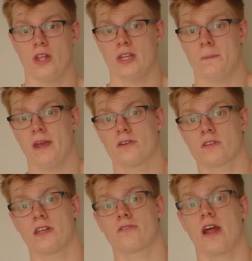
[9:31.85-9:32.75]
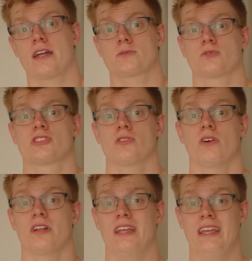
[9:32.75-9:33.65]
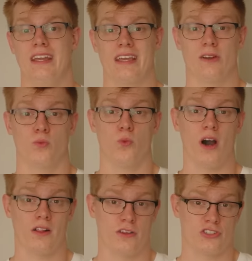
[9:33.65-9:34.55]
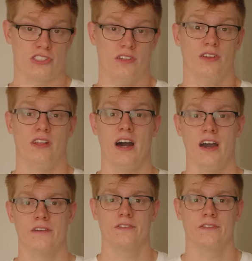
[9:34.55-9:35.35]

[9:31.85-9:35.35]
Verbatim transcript: and apparently rats would start eating it while you're still alive.